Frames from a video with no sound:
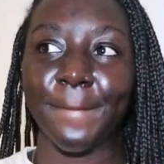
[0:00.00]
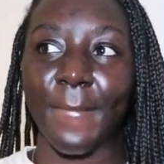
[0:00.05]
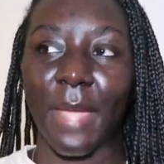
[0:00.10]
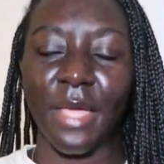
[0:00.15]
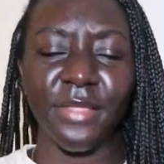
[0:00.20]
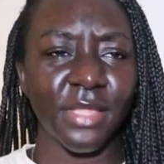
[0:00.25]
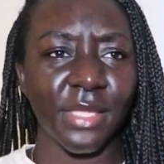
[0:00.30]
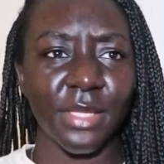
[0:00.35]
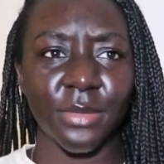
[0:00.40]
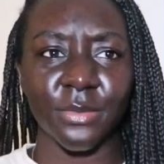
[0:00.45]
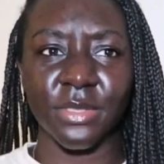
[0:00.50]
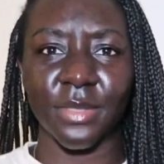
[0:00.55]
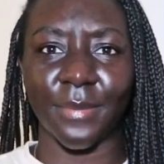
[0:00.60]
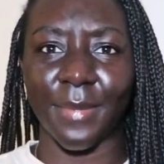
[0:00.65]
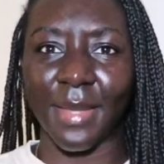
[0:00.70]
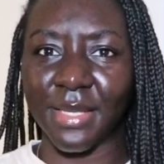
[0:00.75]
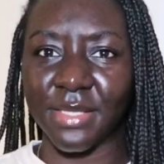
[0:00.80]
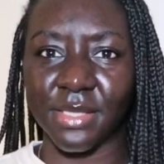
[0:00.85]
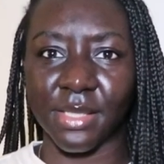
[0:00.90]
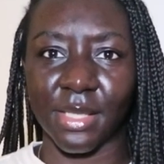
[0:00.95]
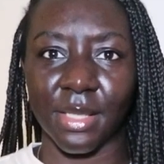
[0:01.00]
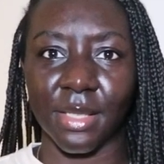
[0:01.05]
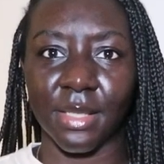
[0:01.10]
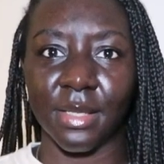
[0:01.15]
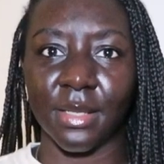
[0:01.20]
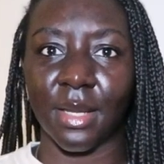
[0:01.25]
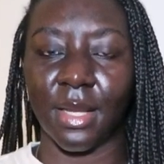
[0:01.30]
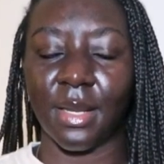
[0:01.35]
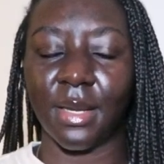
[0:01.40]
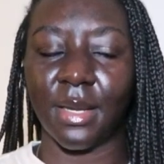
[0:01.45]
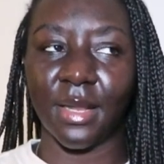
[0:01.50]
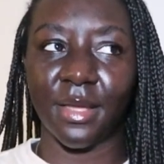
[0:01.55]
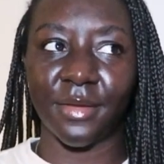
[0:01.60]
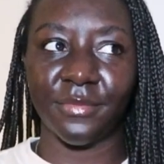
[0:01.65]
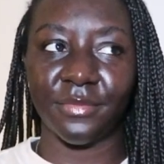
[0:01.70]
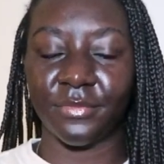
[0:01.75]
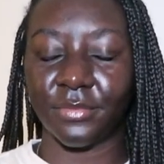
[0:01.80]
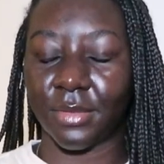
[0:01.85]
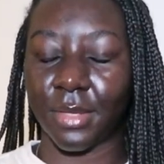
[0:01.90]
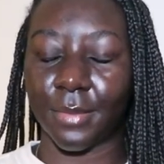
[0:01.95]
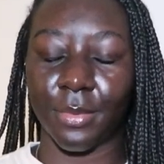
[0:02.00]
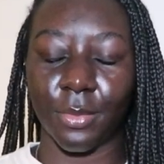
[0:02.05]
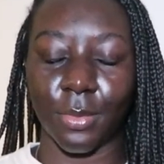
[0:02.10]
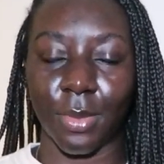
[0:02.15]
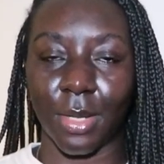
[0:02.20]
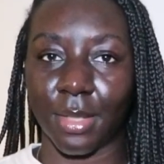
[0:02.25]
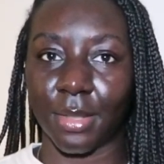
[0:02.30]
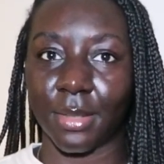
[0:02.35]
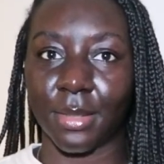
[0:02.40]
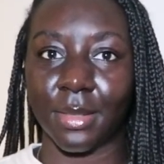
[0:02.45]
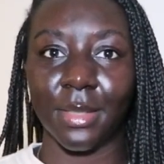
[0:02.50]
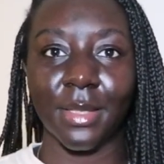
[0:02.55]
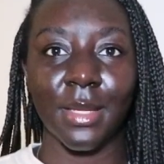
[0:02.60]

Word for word: I think it was amazing I love number one